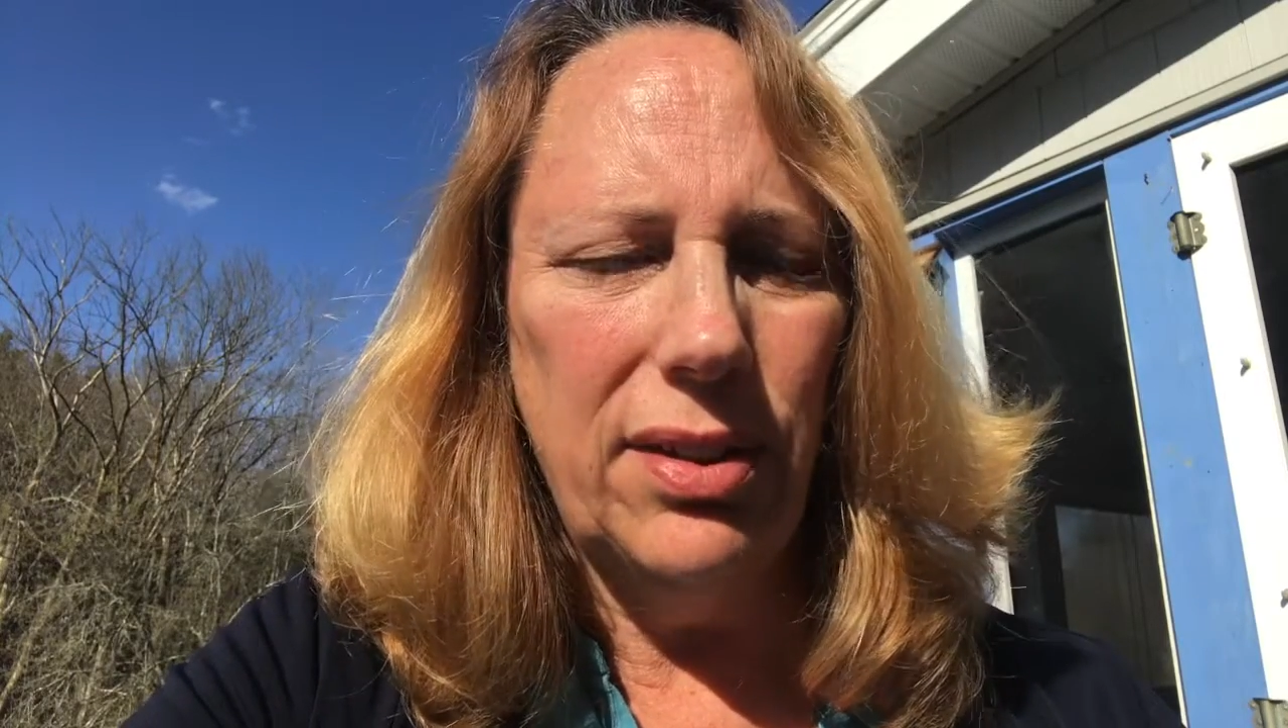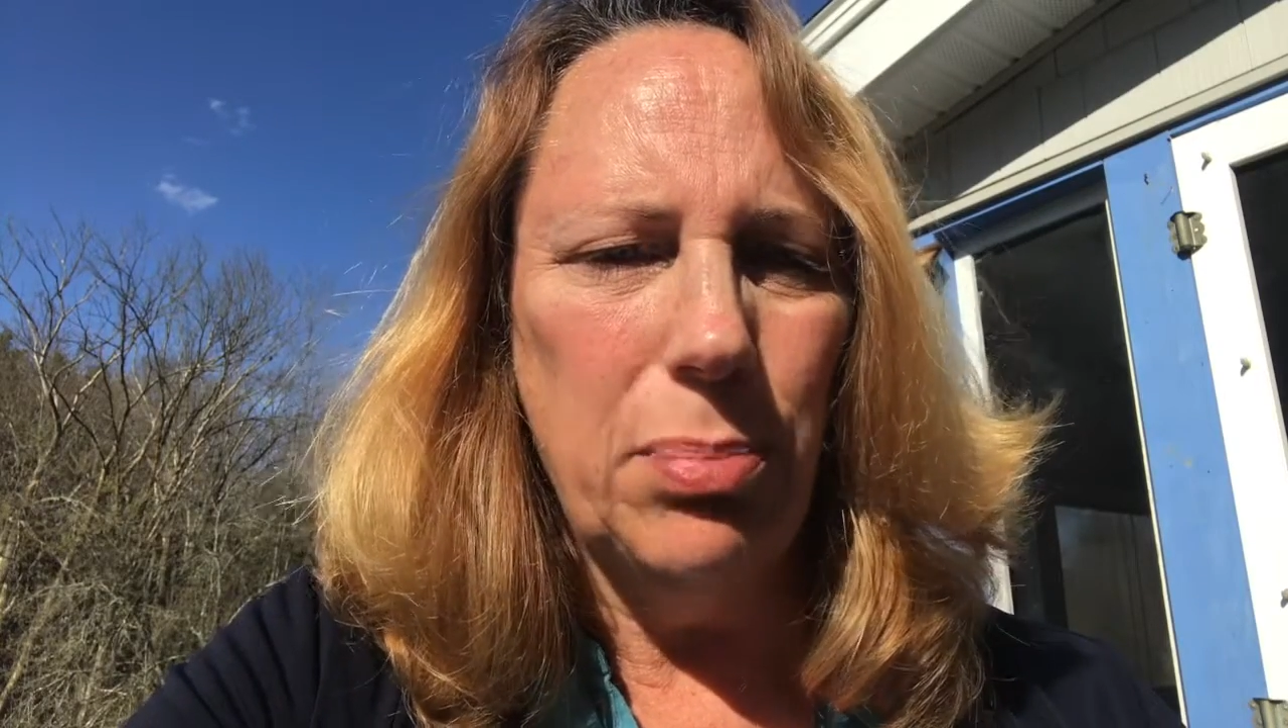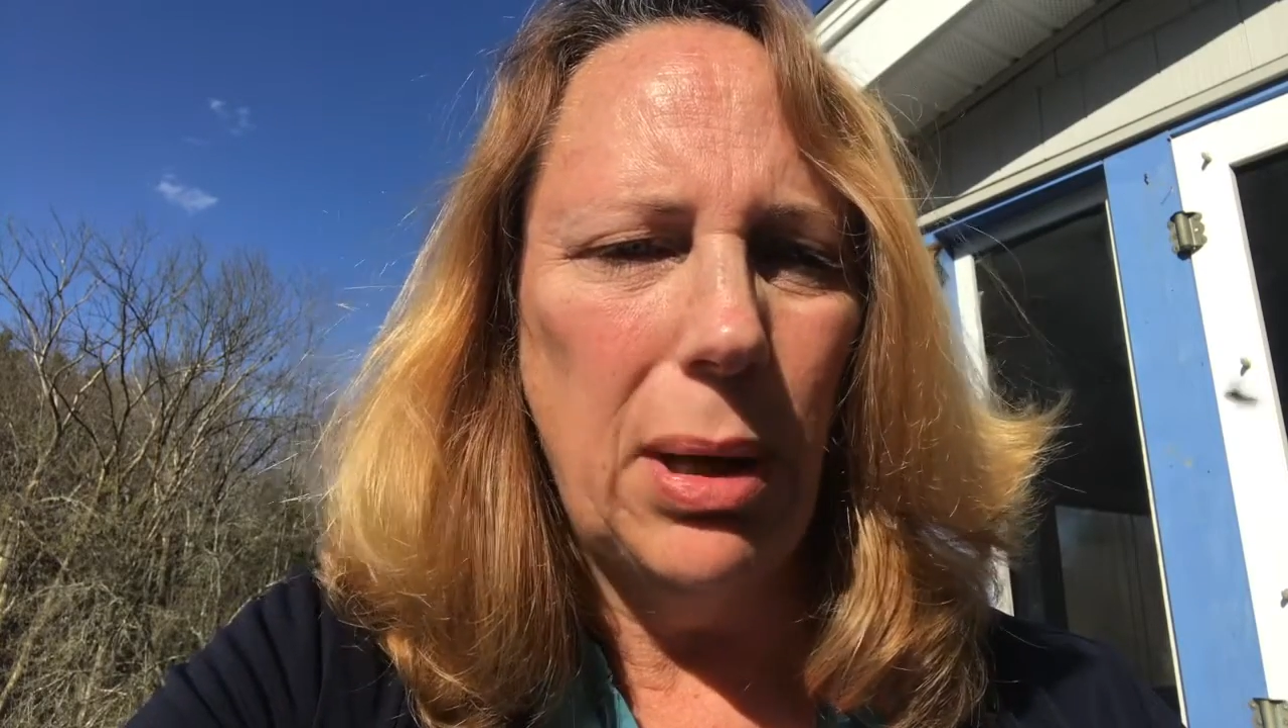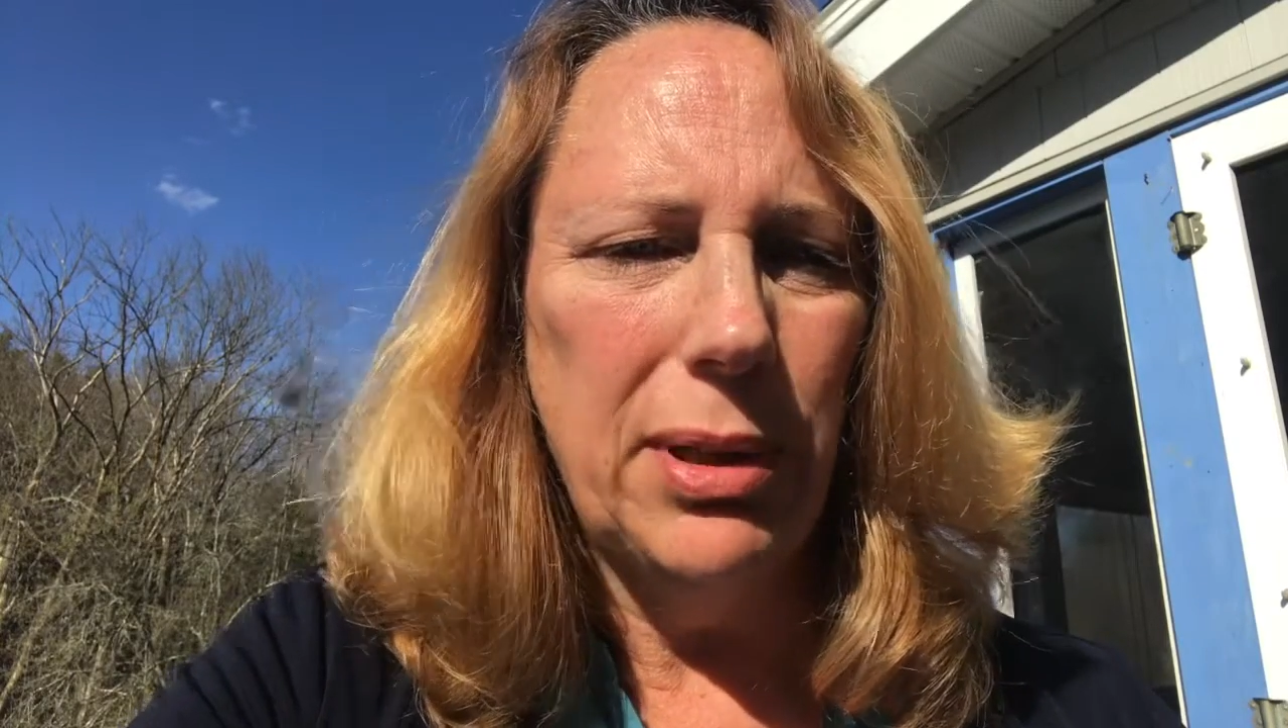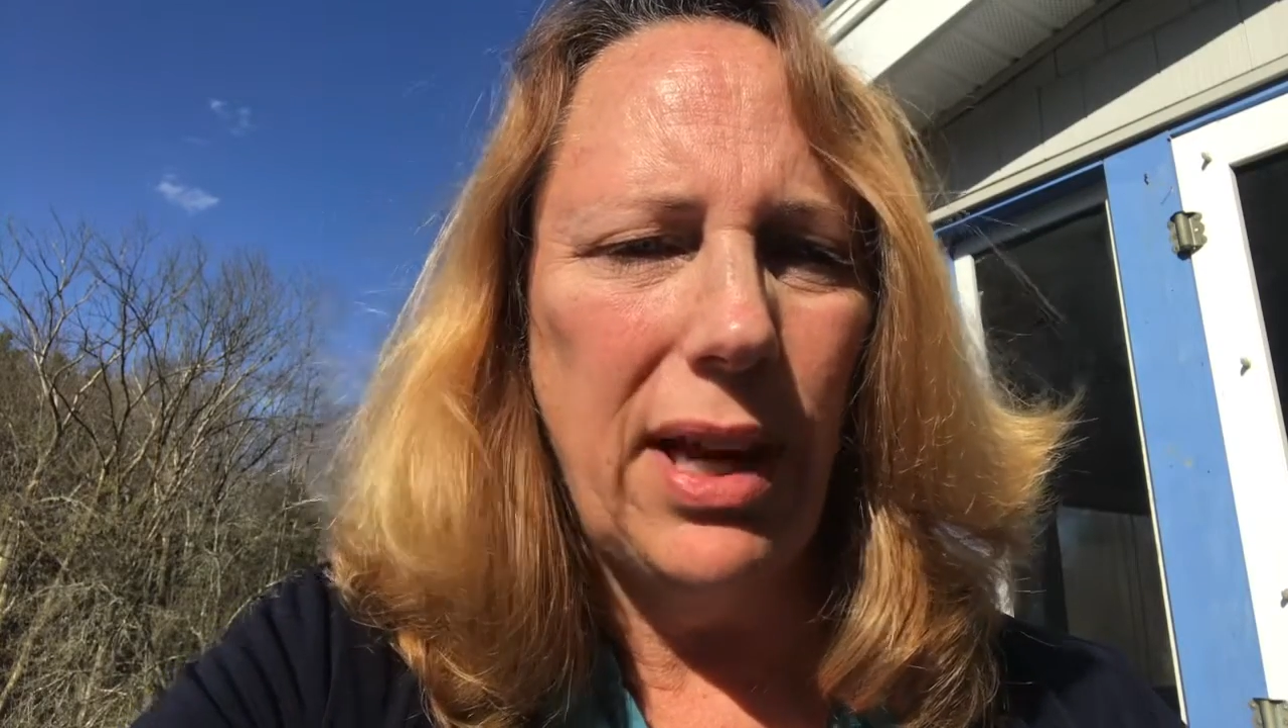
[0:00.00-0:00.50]
and
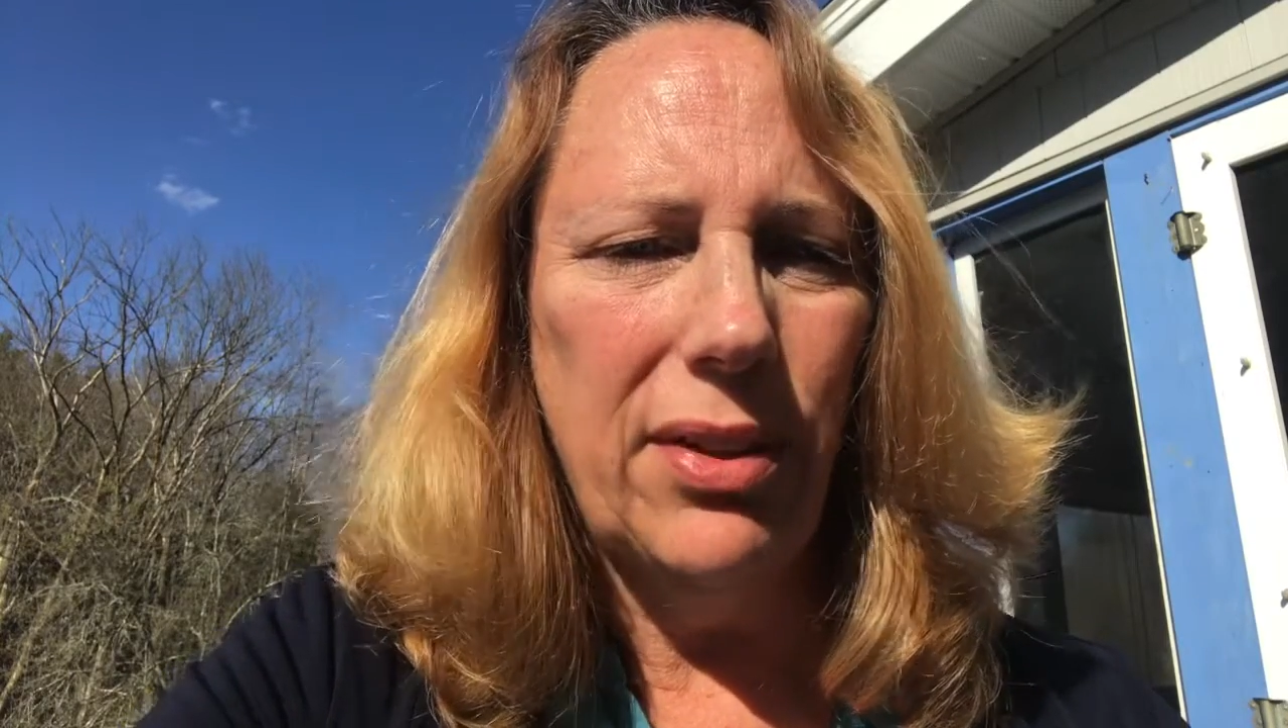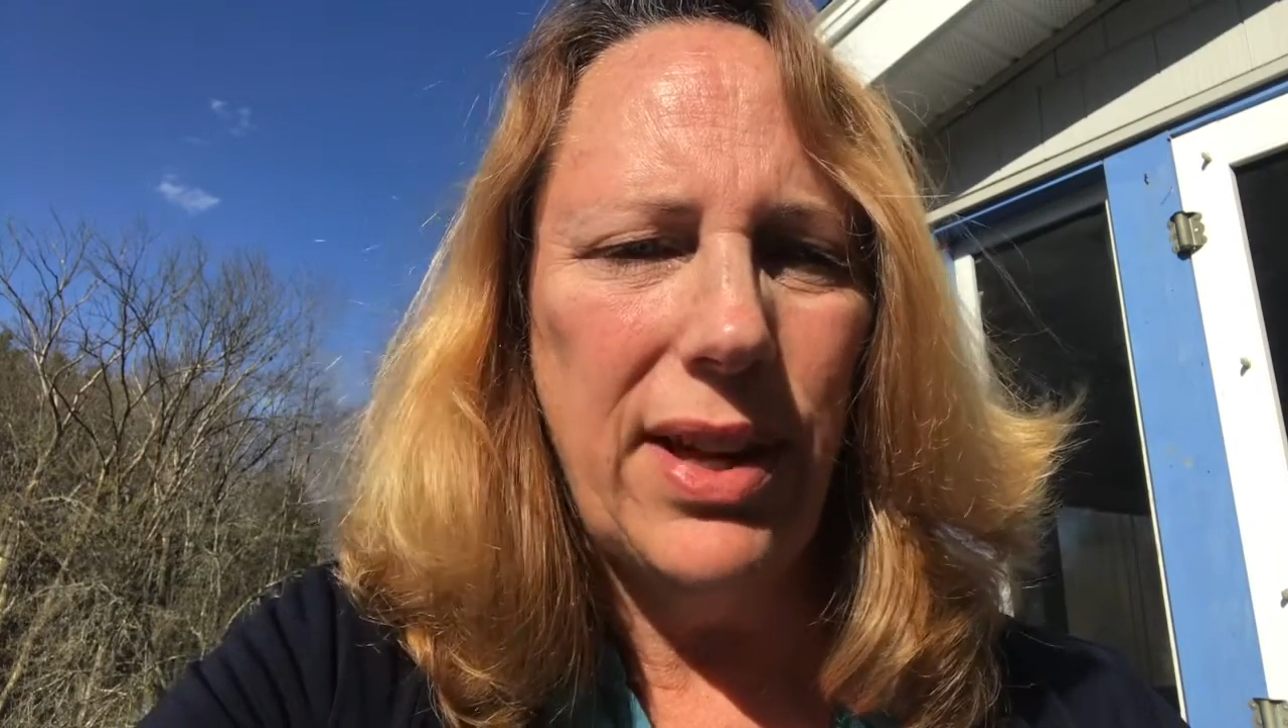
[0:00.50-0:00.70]
public health